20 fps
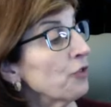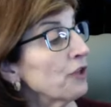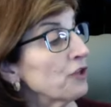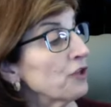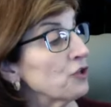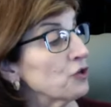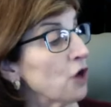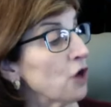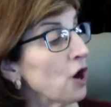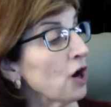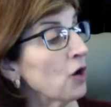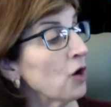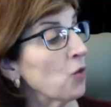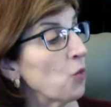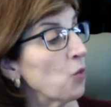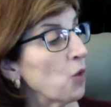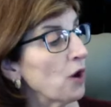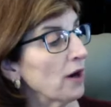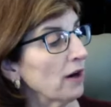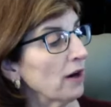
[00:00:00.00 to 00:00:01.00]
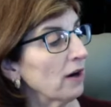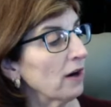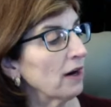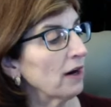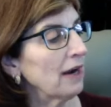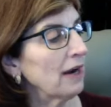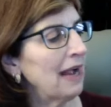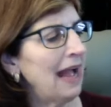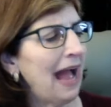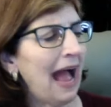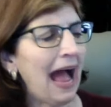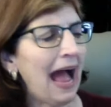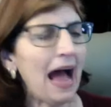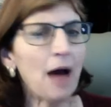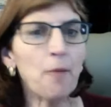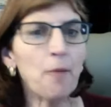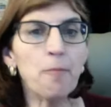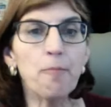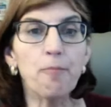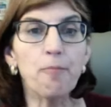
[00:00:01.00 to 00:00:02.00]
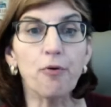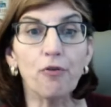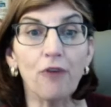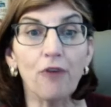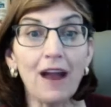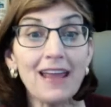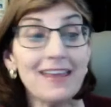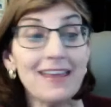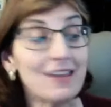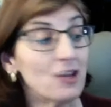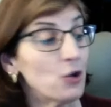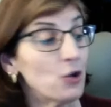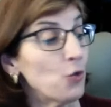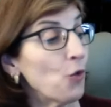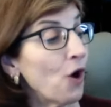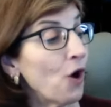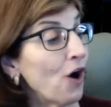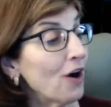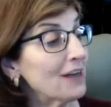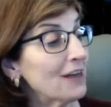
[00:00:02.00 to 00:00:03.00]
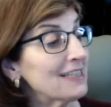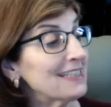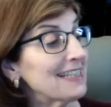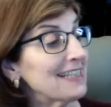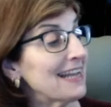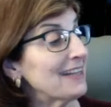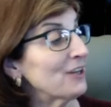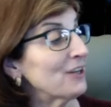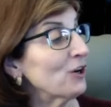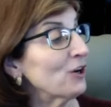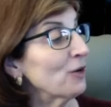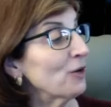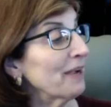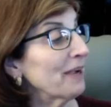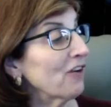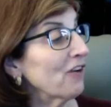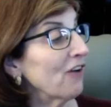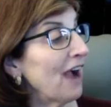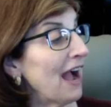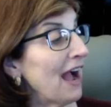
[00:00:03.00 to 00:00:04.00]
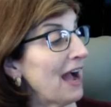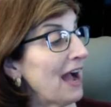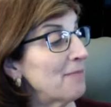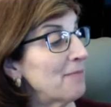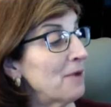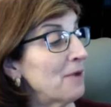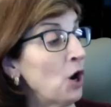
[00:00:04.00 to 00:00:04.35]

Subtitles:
the dark water. How bright you are, said Hermit Crab.